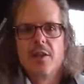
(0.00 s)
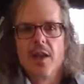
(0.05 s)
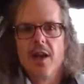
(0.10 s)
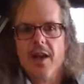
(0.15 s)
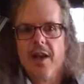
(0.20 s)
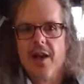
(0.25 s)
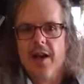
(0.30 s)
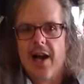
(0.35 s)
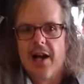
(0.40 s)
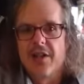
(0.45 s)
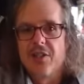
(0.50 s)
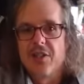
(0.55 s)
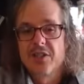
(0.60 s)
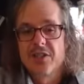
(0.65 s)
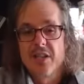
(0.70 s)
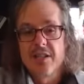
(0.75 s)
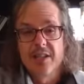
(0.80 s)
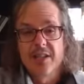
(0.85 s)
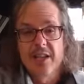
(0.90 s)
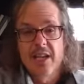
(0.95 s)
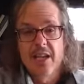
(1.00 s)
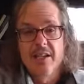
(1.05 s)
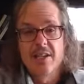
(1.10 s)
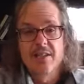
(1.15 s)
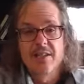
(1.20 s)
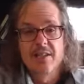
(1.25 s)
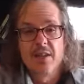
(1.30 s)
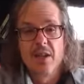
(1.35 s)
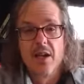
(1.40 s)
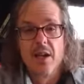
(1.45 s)
Uh, I just sent a
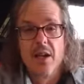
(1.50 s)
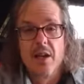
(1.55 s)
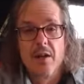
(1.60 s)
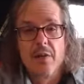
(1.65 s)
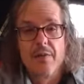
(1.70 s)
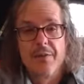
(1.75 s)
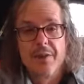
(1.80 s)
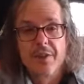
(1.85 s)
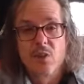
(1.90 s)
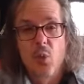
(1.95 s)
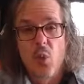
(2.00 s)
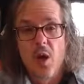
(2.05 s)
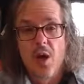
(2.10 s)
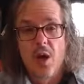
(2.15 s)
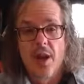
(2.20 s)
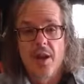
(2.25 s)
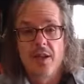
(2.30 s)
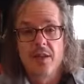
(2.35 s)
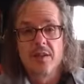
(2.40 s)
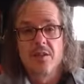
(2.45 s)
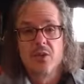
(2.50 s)
case of this wine